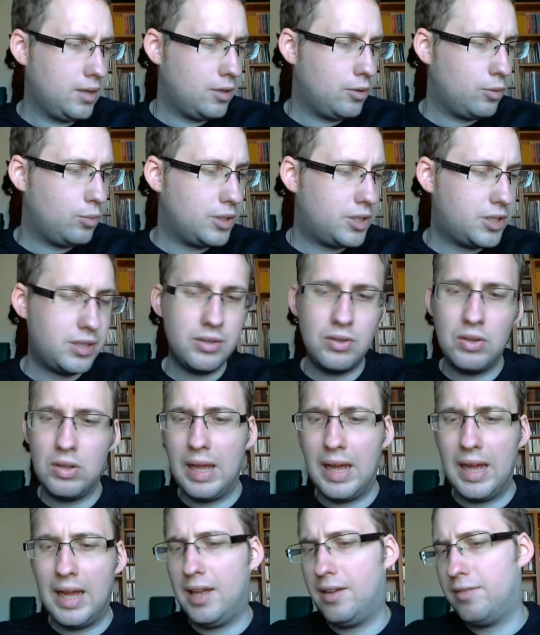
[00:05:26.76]
We still
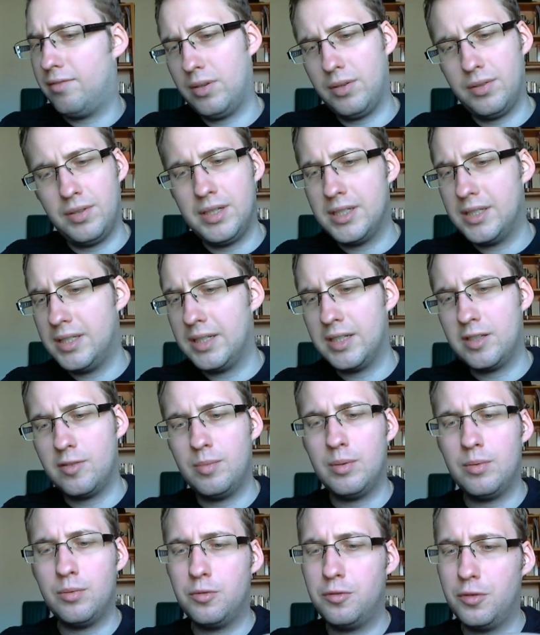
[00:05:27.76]
have, uh, these things have
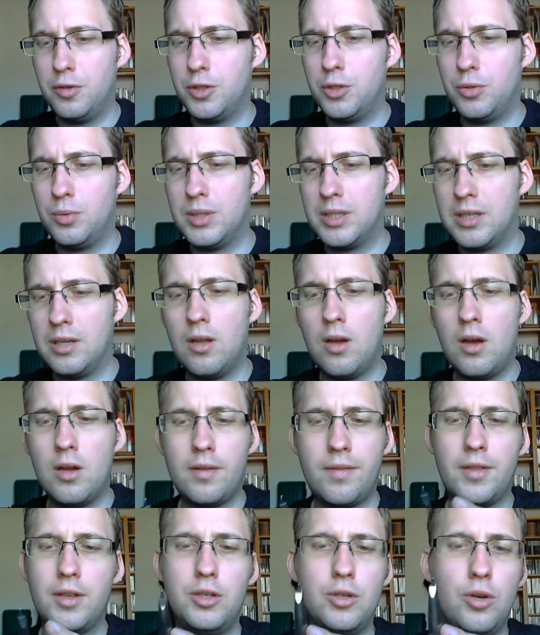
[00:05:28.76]
been referred to as a
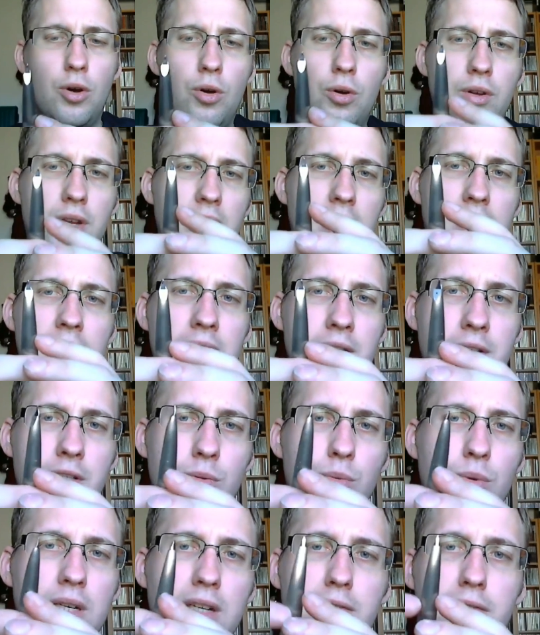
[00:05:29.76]
lot, the dog ears or
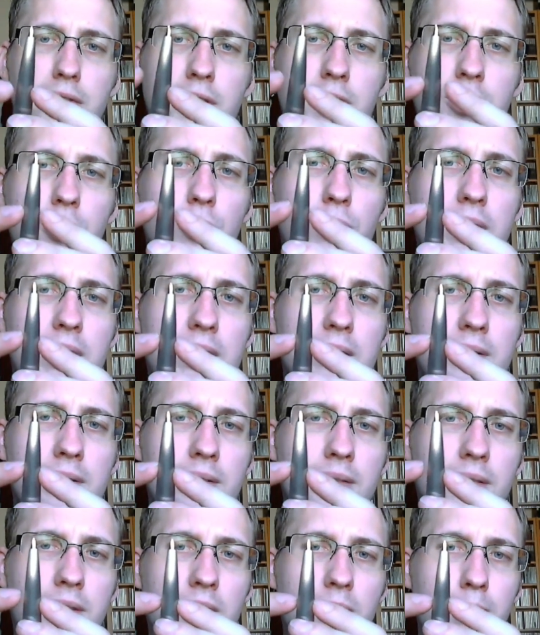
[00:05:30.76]
whatever, two little
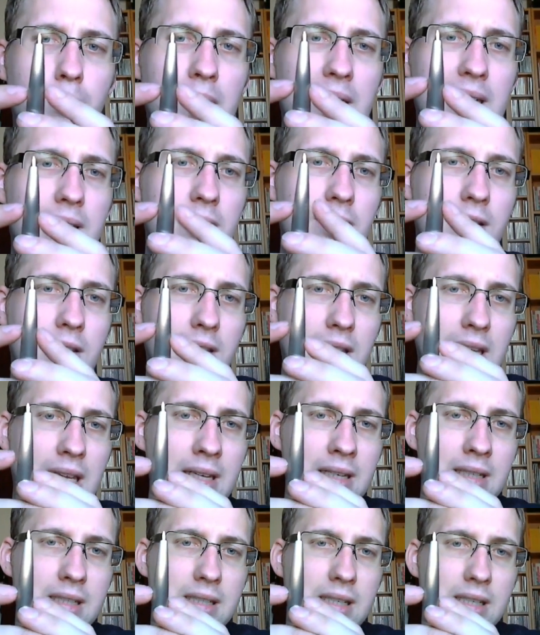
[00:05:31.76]
metal
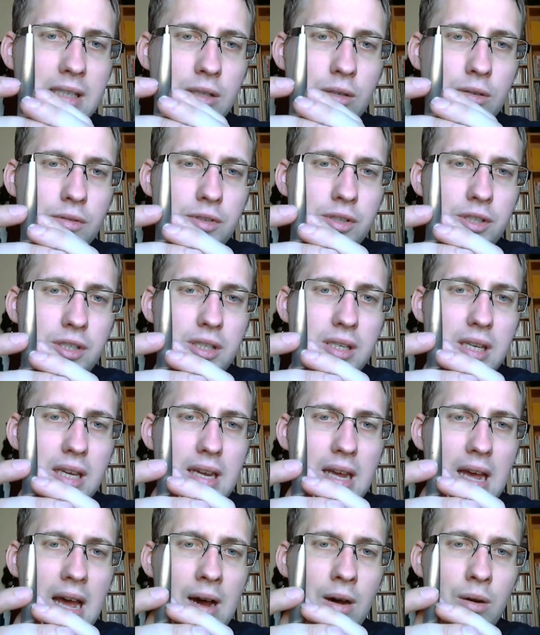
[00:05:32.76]
things that sort of stick
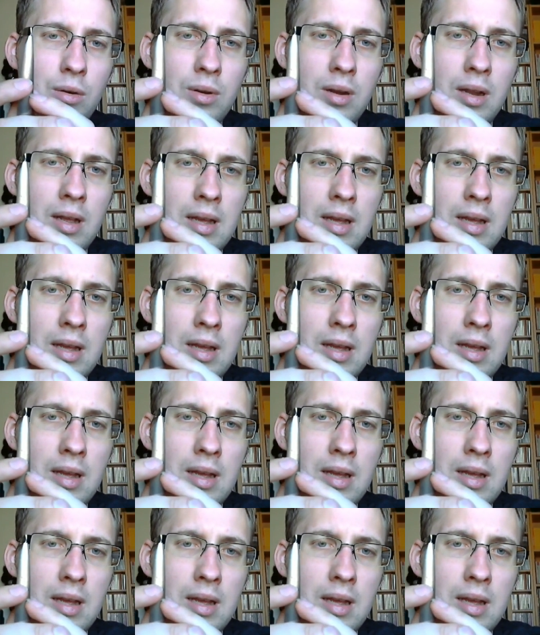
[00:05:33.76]
out